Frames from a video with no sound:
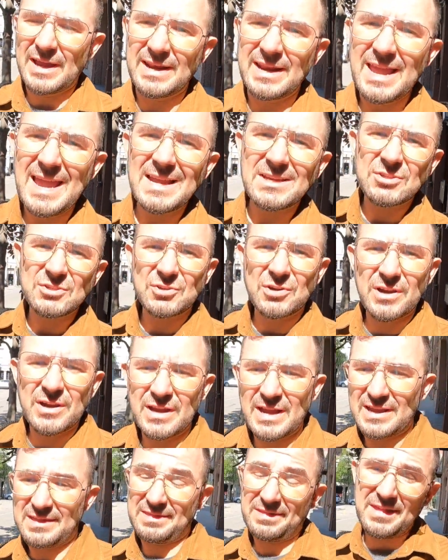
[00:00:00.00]
And
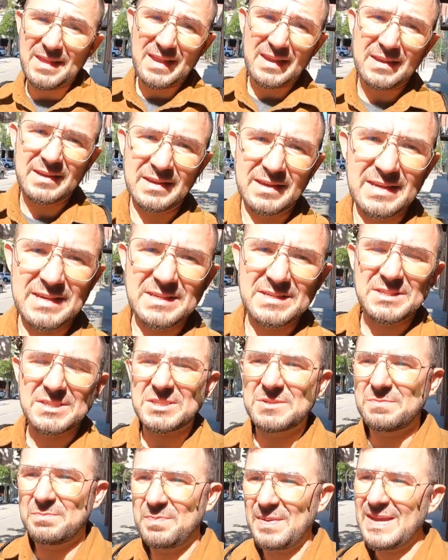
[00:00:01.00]
extra, I think,
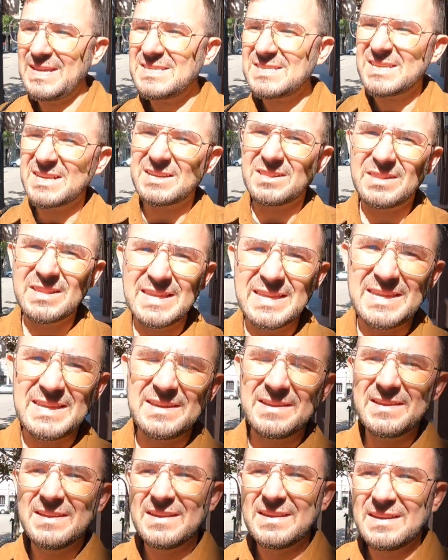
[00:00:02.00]
is
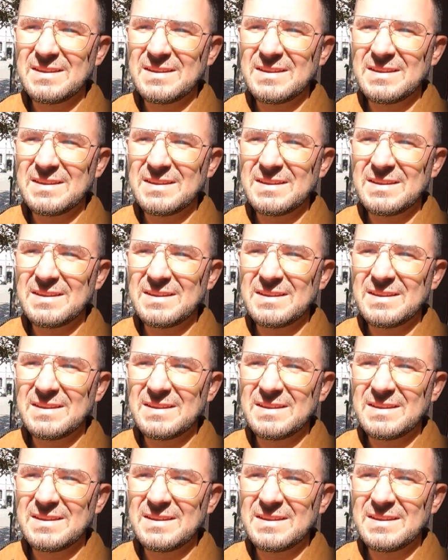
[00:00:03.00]
basically,